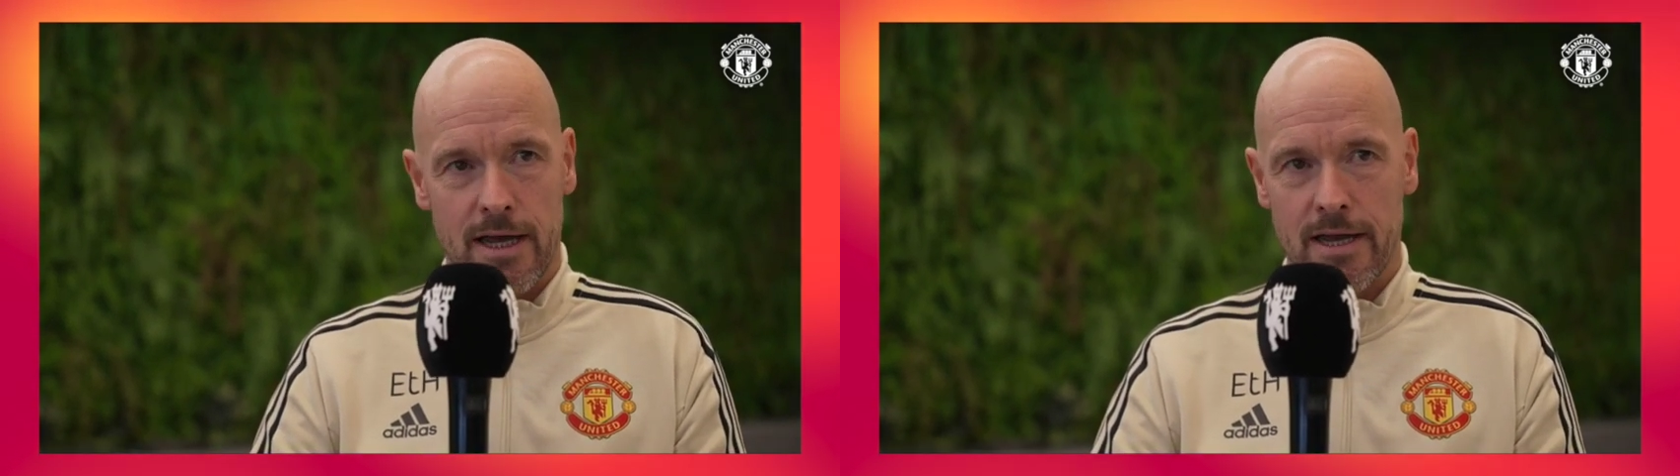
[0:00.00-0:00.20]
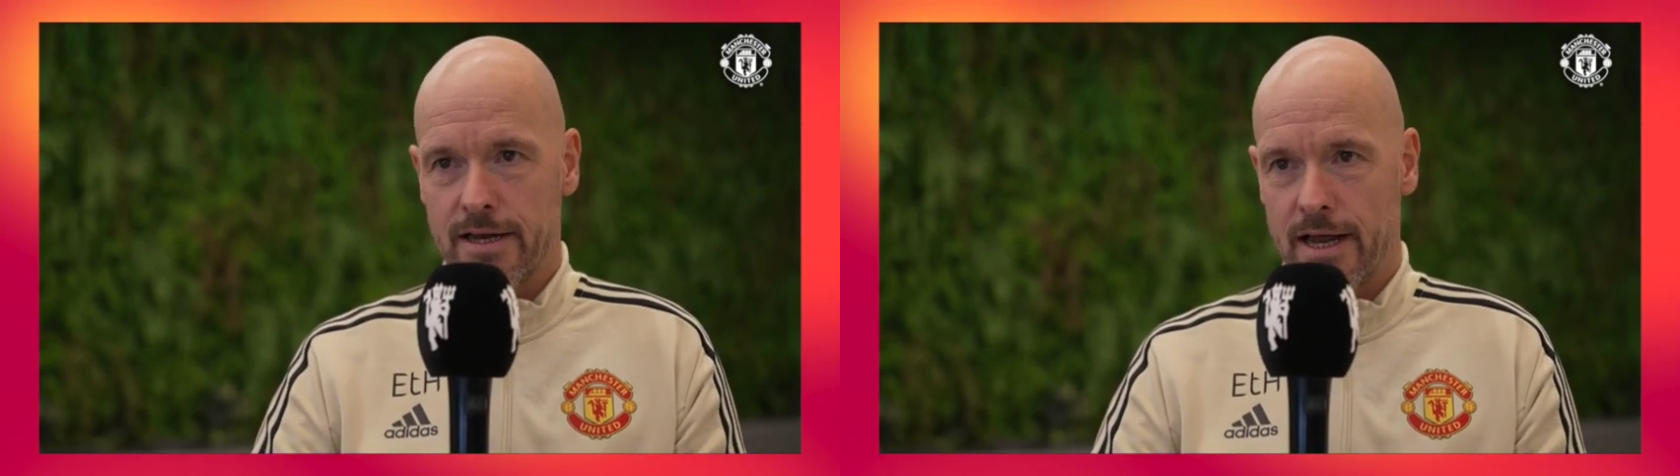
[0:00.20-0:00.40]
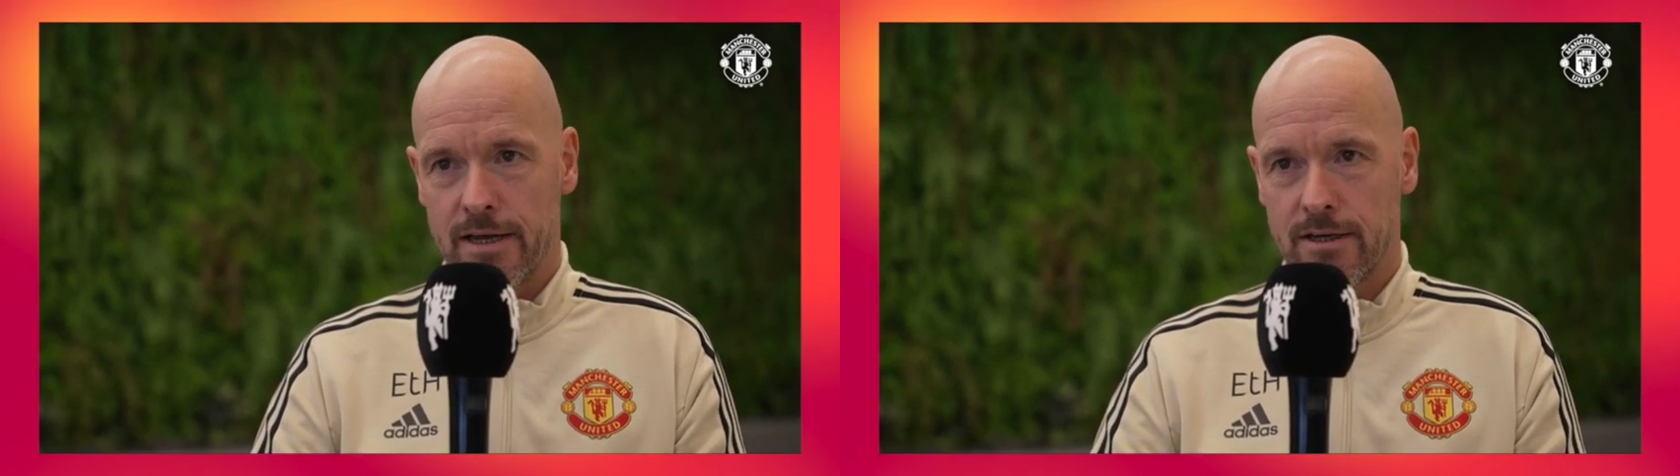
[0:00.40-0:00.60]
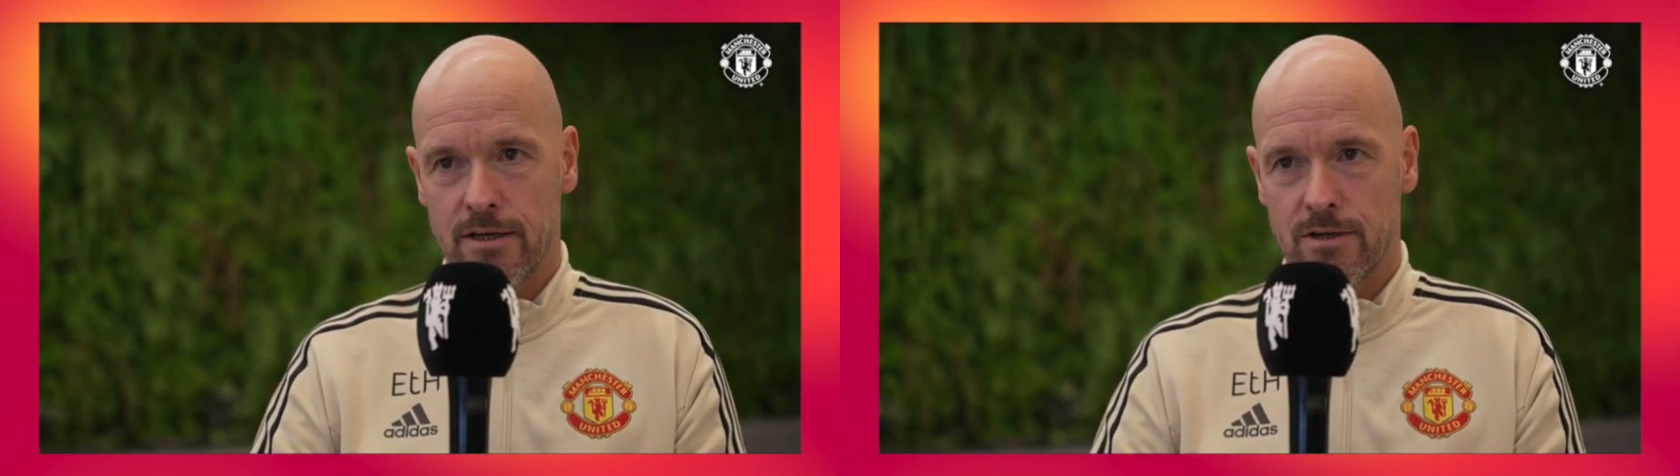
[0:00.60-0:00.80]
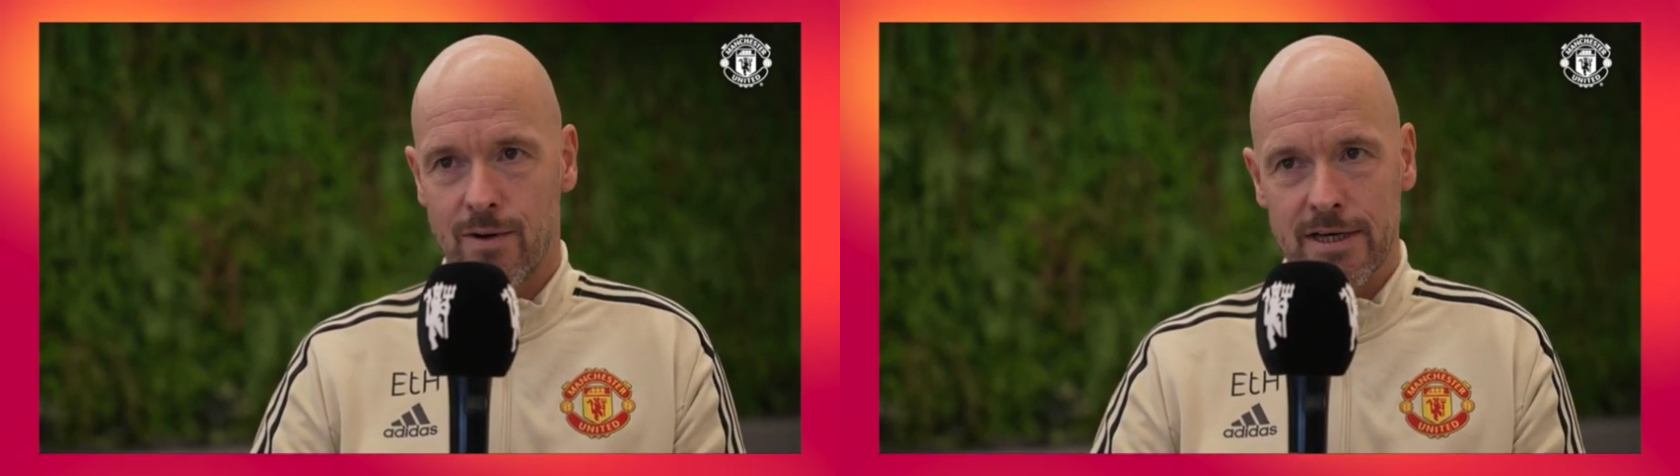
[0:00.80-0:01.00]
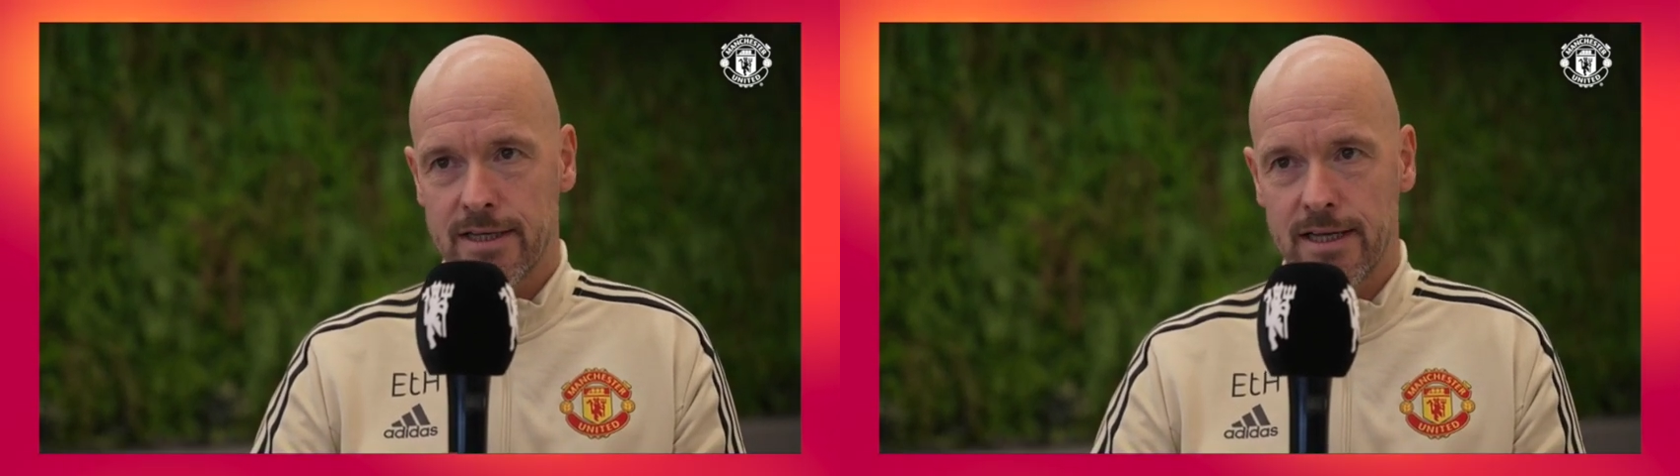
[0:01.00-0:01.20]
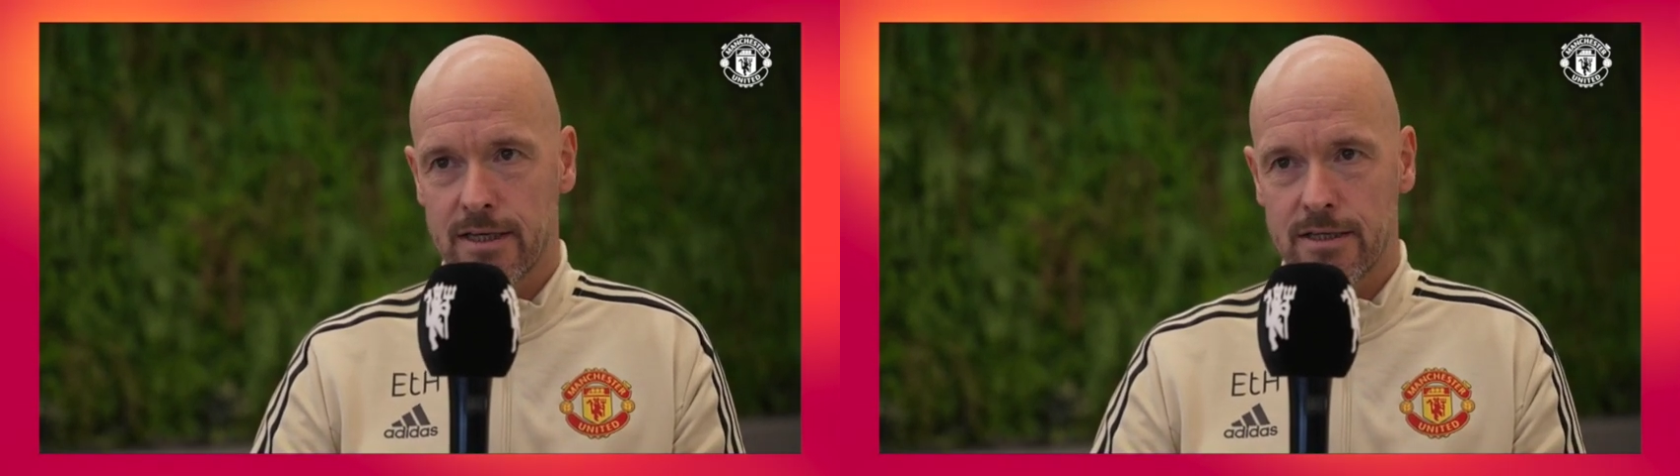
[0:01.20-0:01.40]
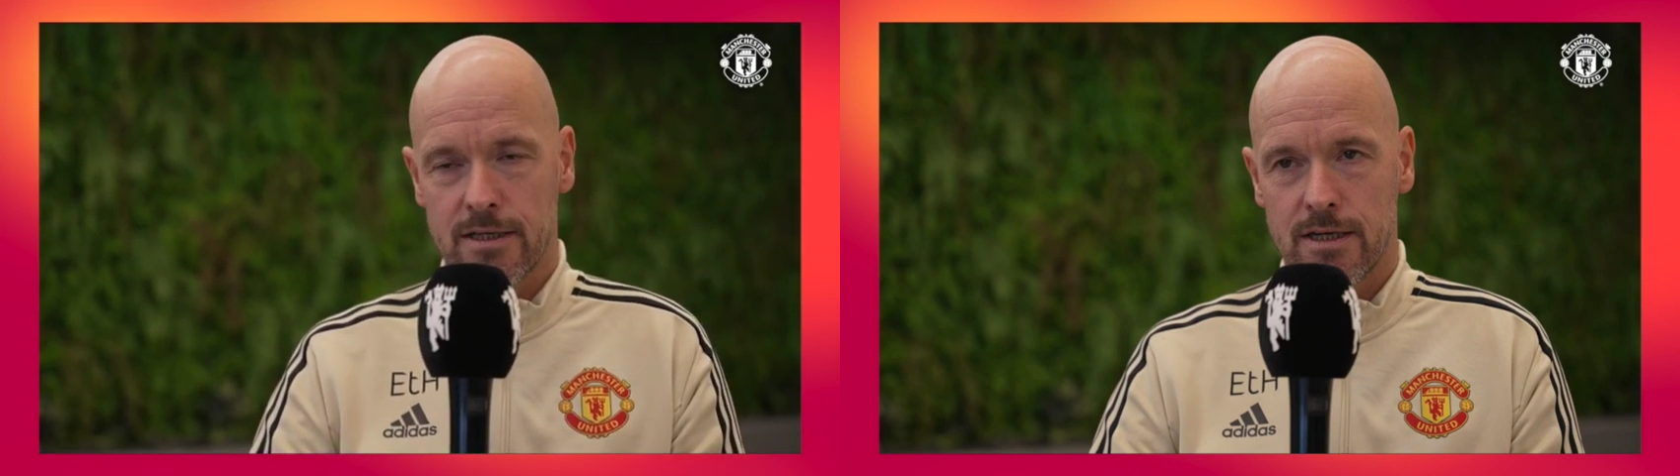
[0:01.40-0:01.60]
and then to
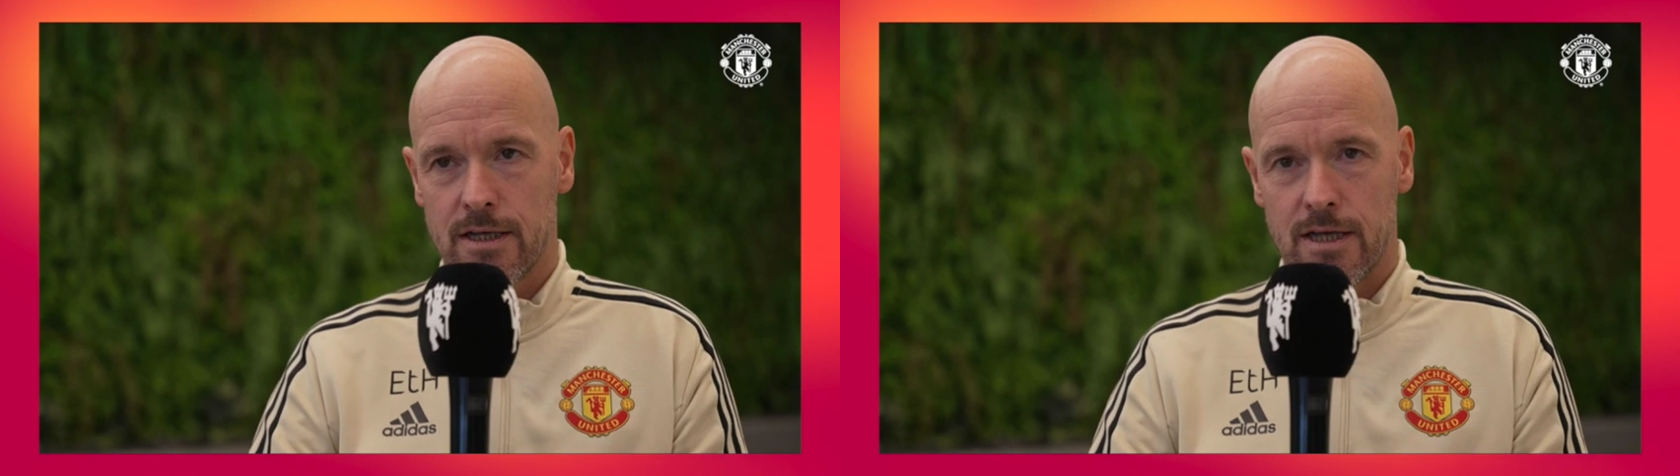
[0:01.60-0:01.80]
extend it.